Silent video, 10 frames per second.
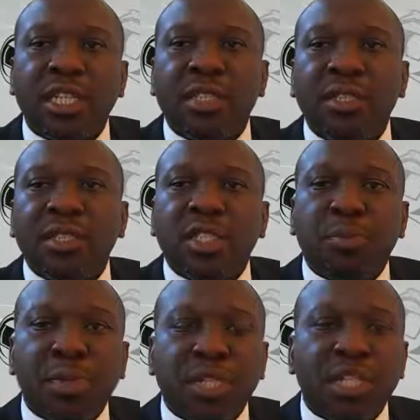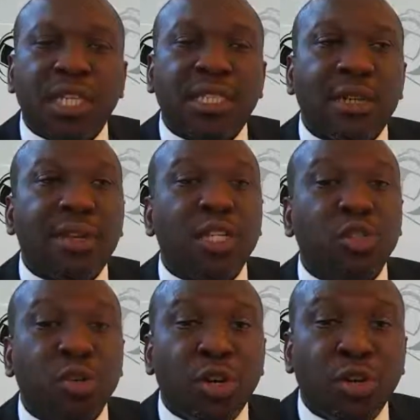exhibition and stuff that
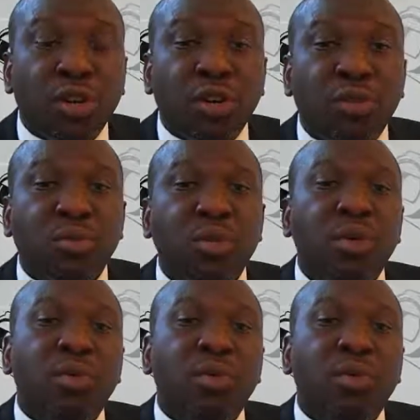is going on,